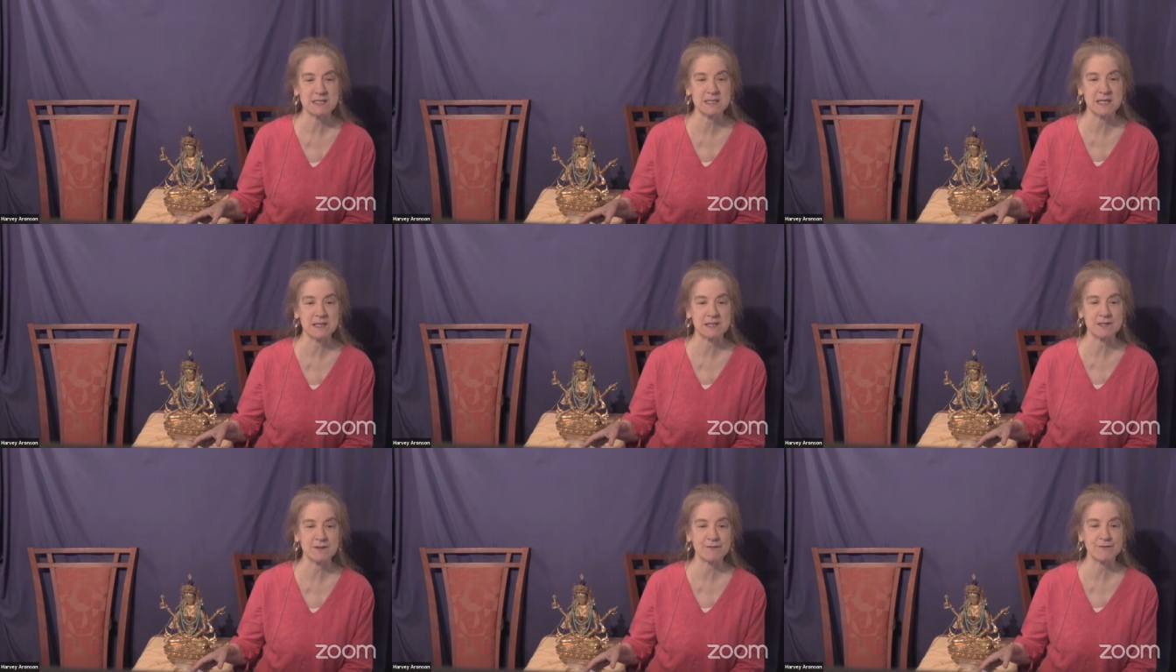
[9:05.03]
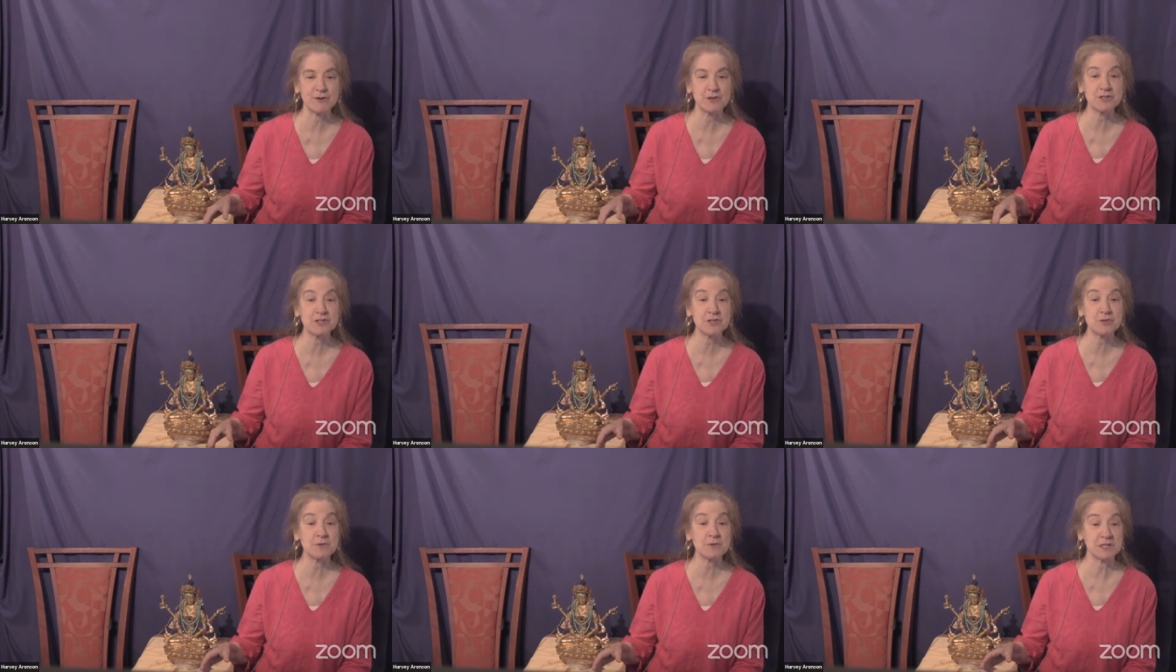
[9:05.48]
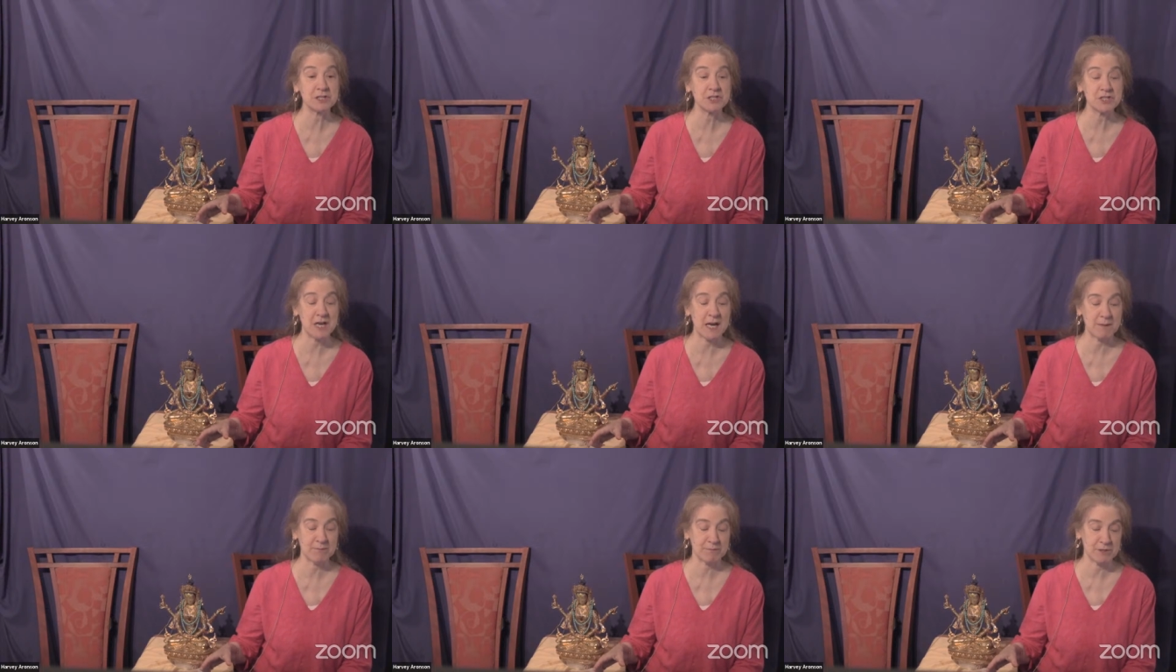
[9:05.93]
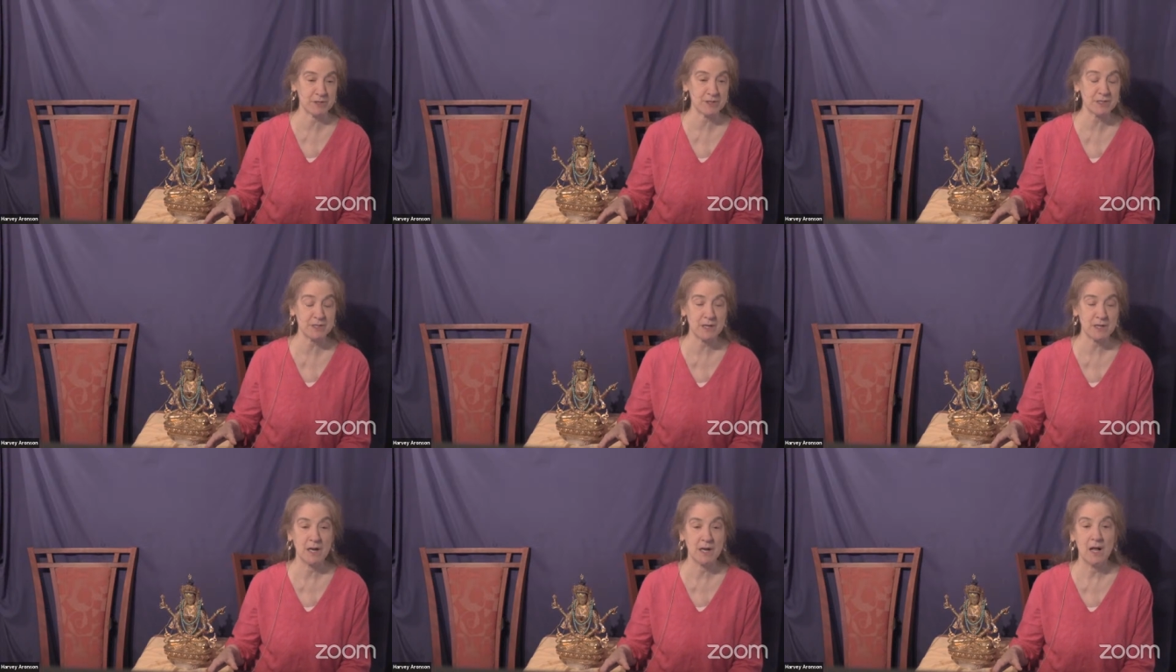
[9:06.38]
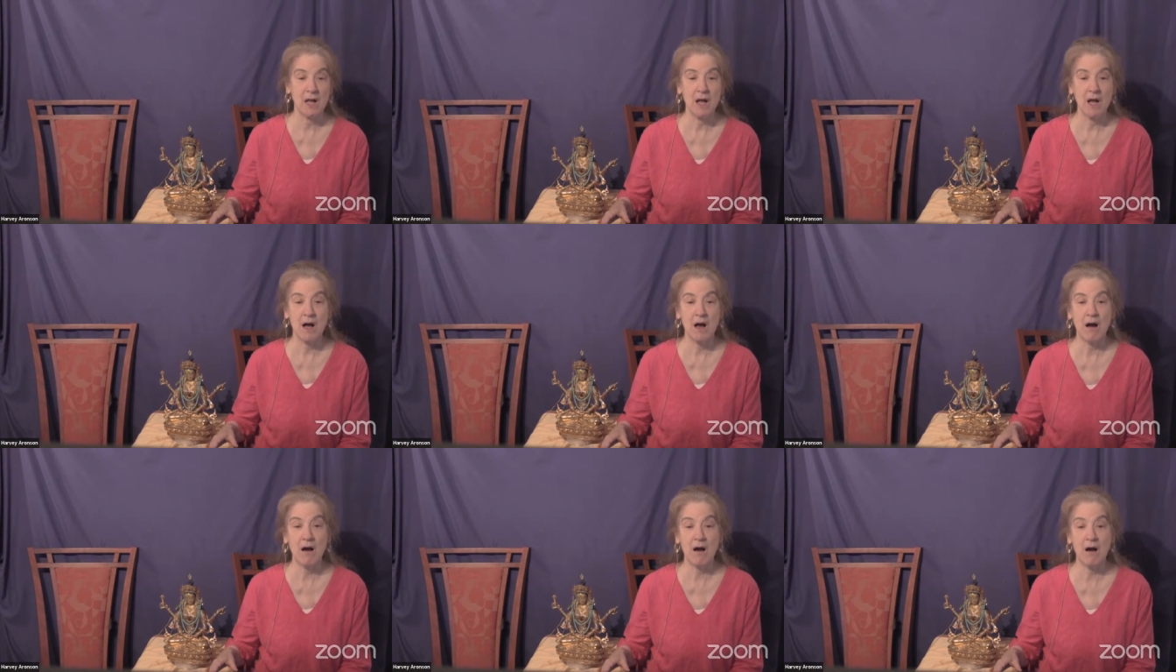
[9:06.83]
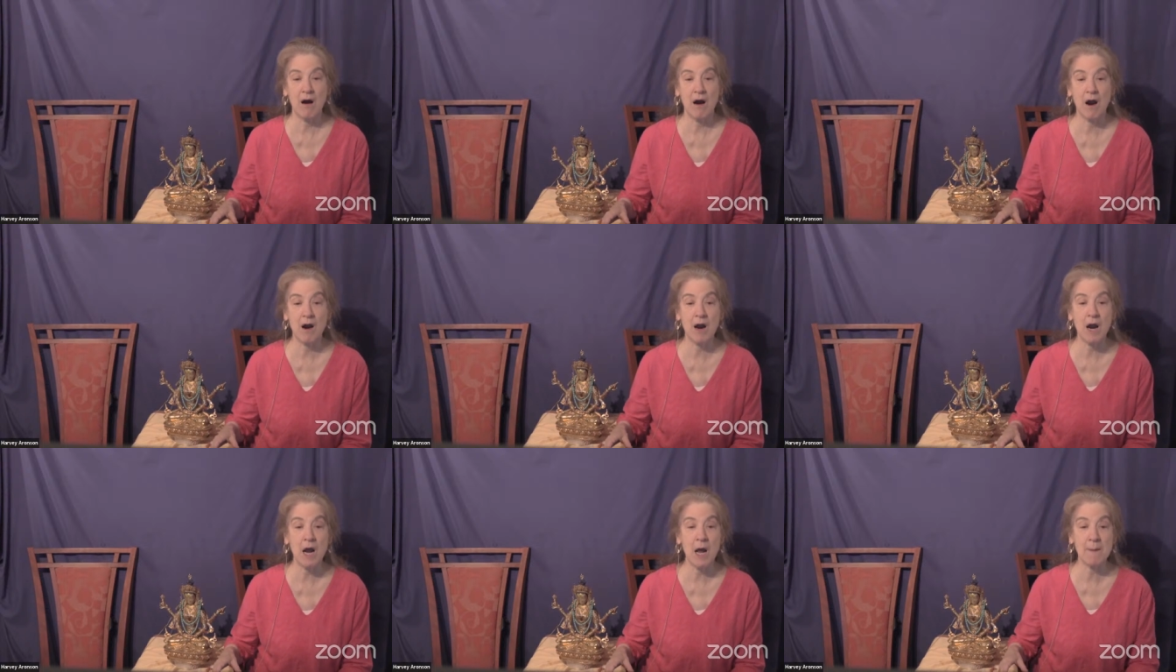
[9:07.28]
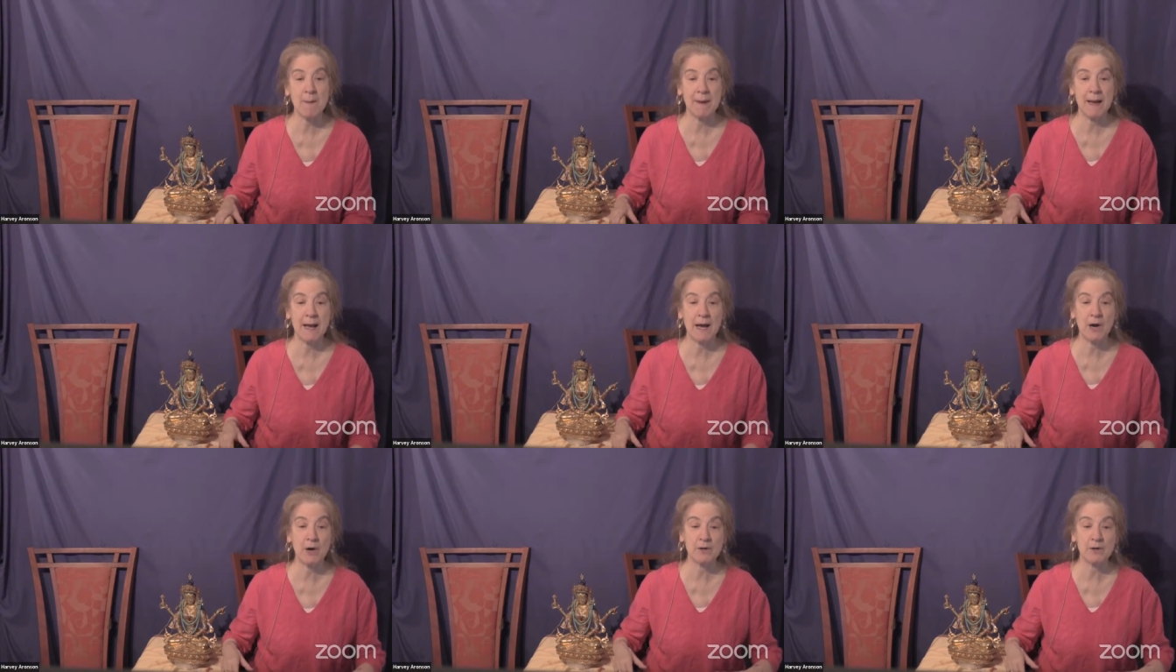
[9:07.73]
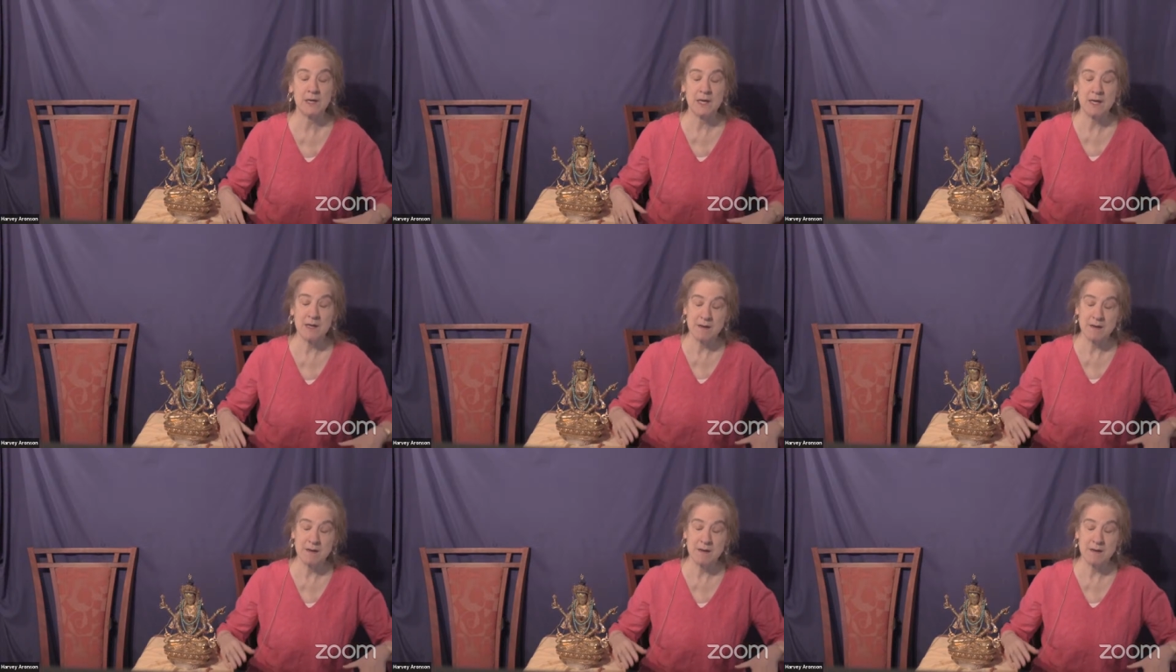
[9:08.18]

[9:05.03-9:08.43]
that the first 3 chapters are about